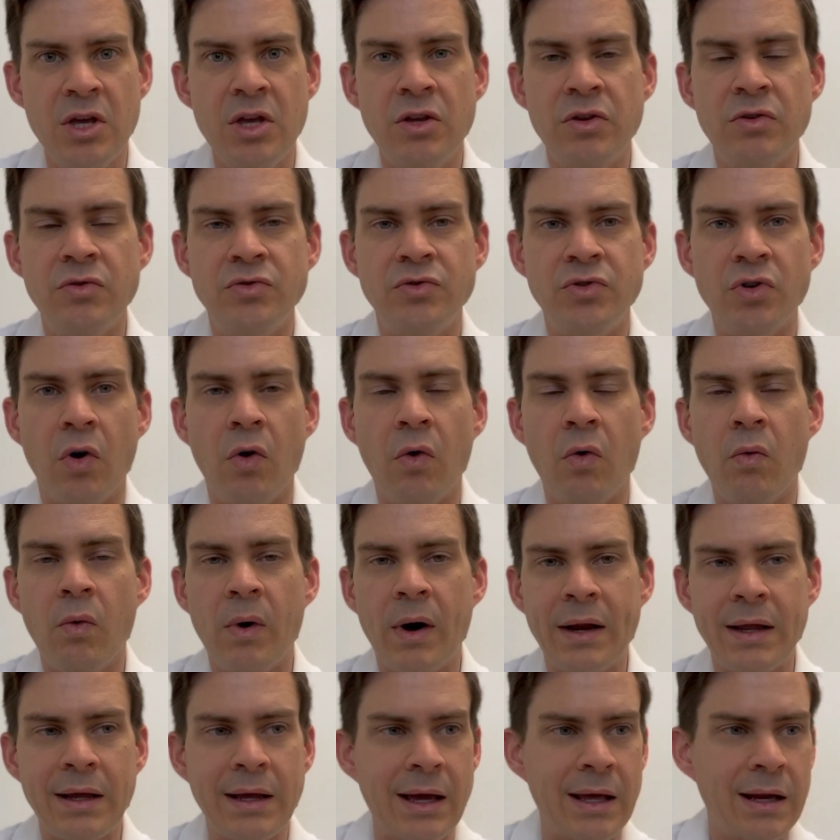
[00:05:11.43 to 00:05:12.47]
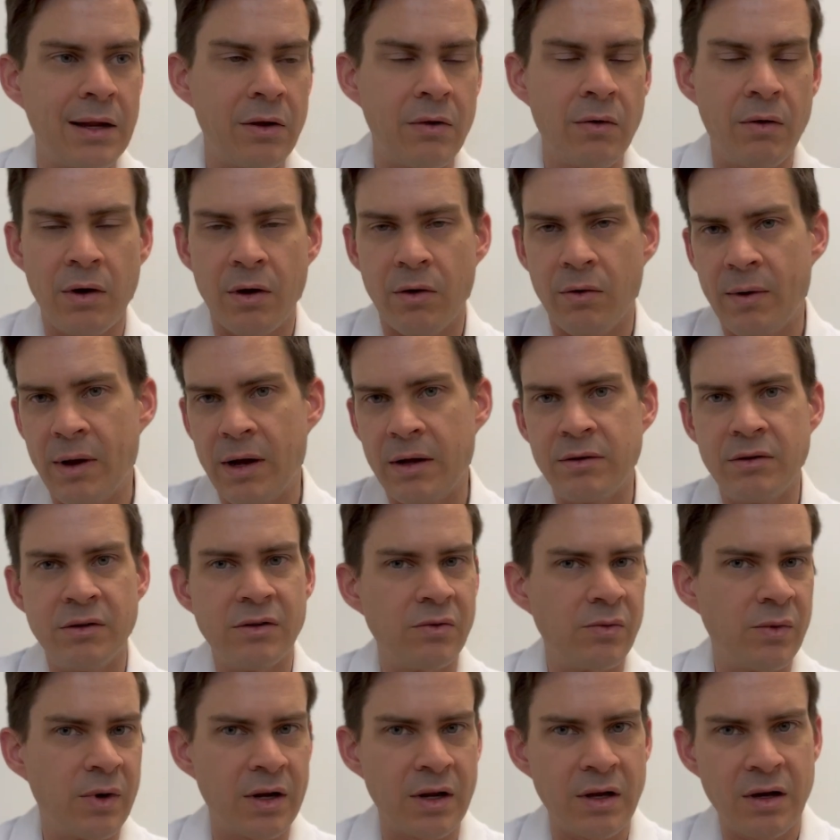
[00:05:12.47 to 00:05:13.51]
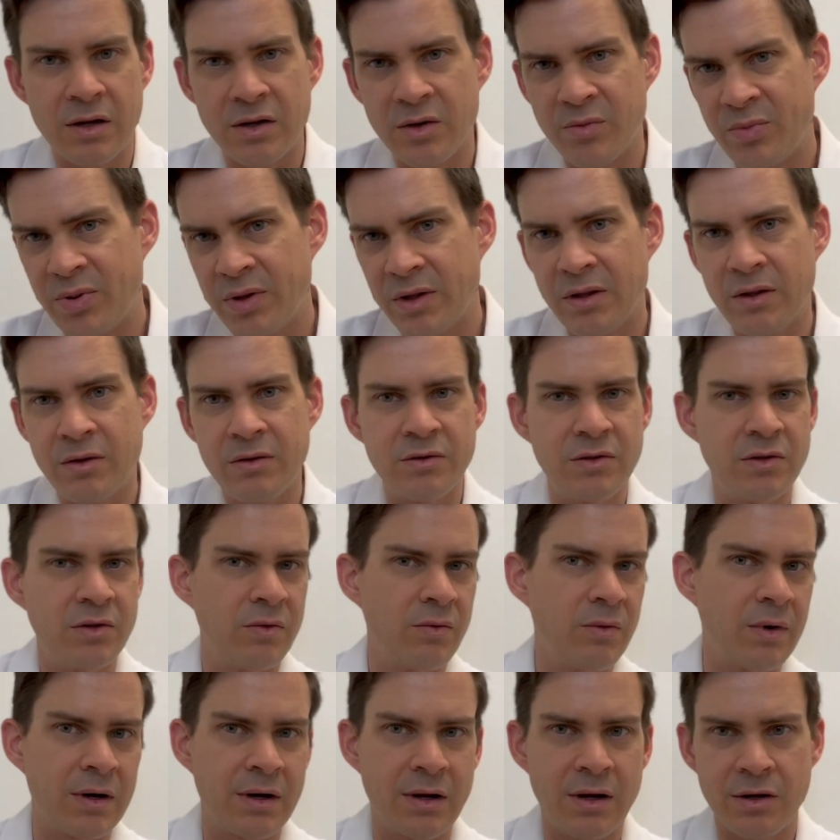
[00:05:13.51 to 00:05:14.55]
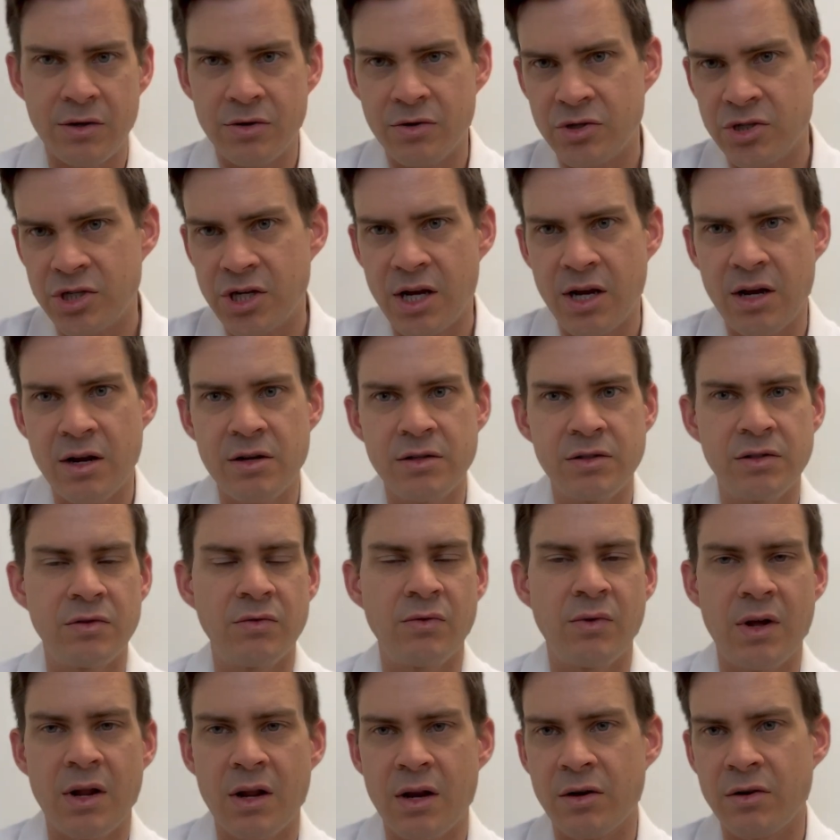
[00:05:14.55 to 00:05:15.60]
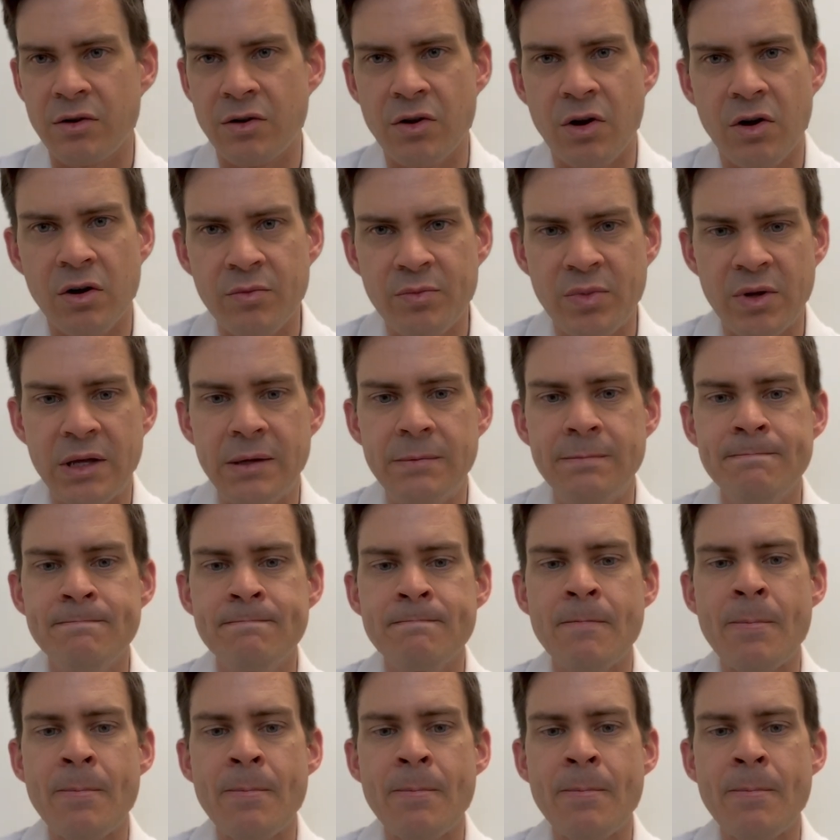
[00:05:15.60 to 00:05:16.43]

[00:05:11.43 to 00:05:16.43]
You don't want it kind of going around. You don't want it on your pillow. You don't want it on your chairs. You don't want it on your carpet.